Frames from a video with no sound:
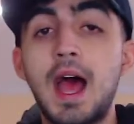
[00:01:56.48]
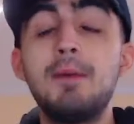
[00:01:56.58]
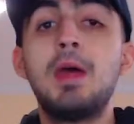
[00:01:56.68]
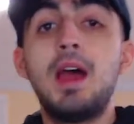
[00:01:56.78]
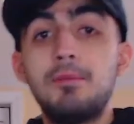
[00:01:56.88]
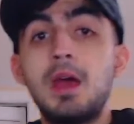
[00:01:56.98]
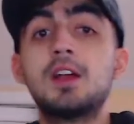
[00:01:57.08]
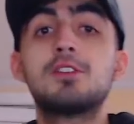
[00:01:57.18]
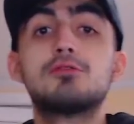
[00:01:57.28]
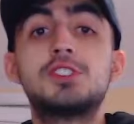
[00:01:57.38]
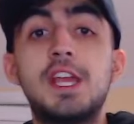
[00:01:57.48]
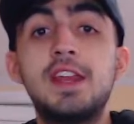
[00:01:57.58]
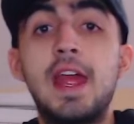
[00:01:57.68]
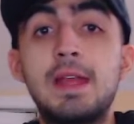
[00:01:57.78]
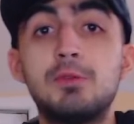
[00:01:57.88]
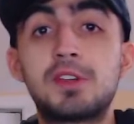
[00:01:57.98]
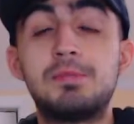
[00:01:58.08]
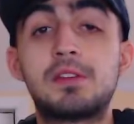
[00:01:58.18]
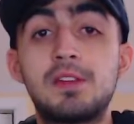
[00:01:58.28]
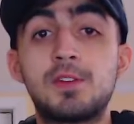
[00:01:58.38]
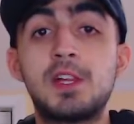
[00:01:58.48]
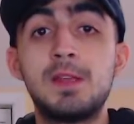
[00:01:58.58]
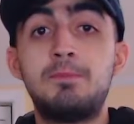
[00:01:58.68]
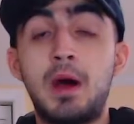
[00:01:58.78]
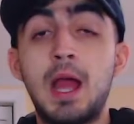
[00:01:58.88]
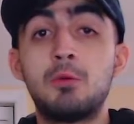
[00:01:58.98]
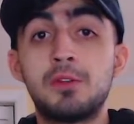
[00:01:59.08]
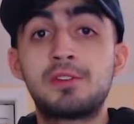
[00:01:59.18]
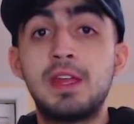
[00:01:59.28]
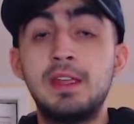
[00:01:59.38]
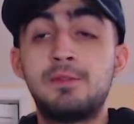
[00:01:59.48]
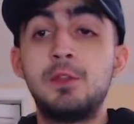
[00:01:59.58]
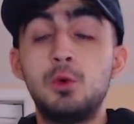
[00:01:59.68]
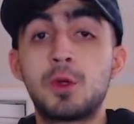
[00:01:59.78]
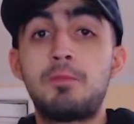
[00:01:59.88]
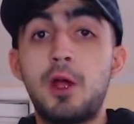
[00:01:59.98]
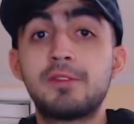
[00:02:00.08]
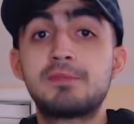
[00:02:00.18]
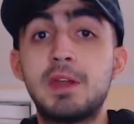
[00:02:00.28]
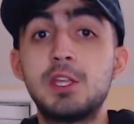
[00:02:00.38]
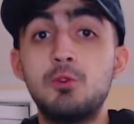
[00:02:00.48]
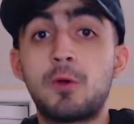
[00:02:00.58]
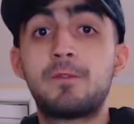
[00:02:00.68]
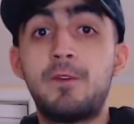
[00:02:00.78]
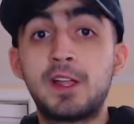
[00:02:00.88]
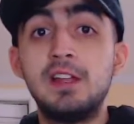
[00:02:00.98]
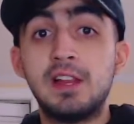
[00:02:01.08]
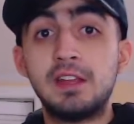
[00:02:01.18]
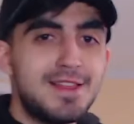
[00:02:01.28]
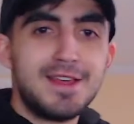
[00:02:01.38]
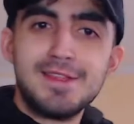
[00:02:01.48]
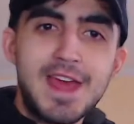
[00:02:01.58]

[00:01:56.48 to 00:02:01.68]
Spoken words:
I'm not gonna throw shade at anyone specifically, but I will say if you were a part of this meta, you are fucking lazy.